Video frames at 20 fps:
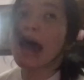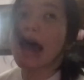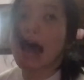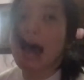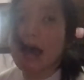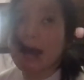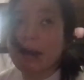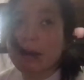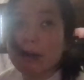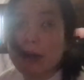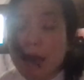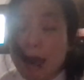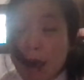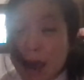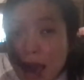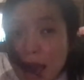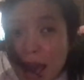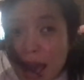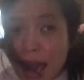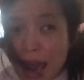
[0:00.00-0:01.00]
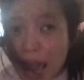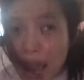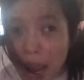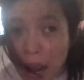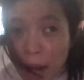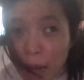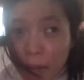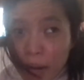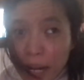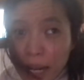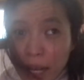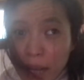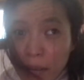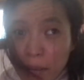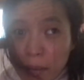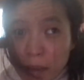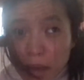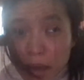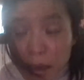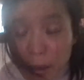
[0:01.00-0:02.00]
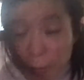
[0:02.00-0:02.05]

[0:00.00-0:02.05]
and Harry